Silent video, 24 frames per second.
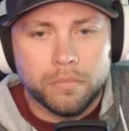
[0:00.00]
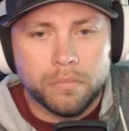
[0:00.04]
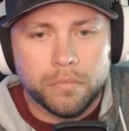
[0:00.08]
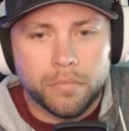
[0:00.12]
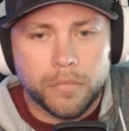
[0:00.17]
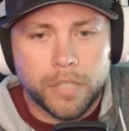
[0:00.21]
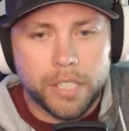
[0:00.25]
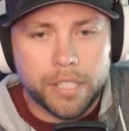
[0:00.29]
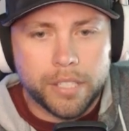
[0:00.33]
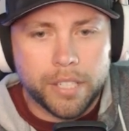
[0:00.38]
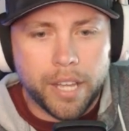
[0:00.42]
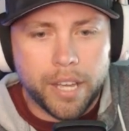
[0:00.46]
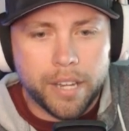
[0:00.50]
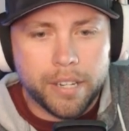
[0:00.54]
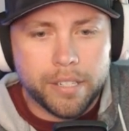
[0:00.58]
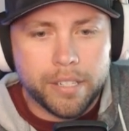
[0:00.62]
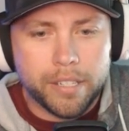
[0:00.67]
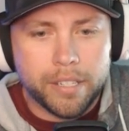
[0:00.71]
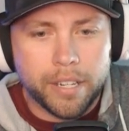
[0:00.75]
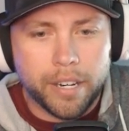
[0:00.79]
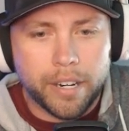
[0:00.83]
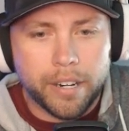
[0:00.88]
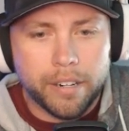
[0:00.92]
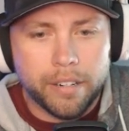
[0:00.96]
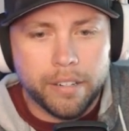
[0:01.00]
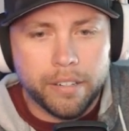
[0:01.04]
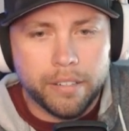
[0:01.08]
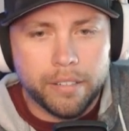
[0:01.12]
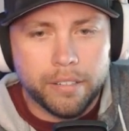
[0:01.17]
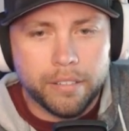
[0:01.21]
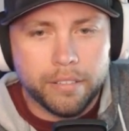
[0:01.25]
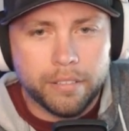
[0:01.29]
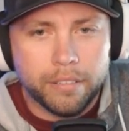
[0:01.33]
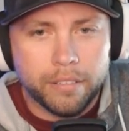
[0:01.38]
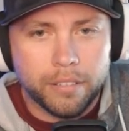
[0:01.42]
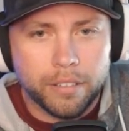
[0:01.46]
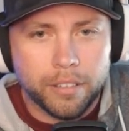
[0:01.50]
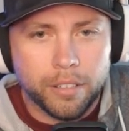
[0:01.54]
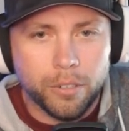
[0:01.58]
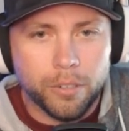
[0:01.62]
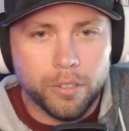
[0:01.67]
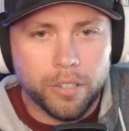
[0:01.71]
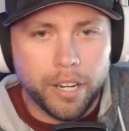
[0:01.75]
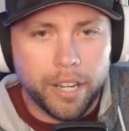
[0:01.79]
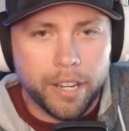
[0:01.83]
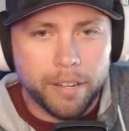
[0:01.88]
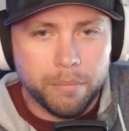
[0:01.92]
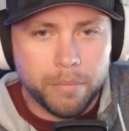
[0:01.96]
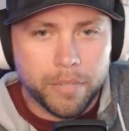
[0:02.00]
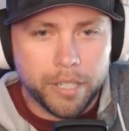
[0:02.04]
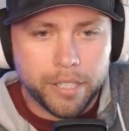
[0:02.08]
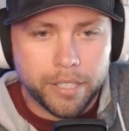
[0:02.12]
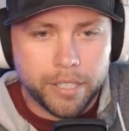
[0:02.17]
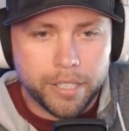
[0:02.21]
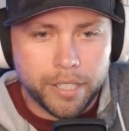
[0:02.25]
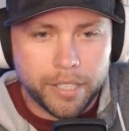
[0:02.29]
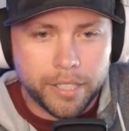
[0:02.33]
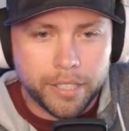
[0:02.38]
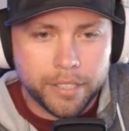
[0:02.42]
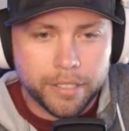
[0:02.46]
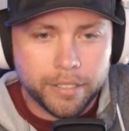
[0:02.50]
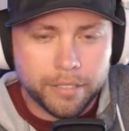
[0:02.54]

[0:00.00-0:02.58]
Is that a Sera? Lord have mercy.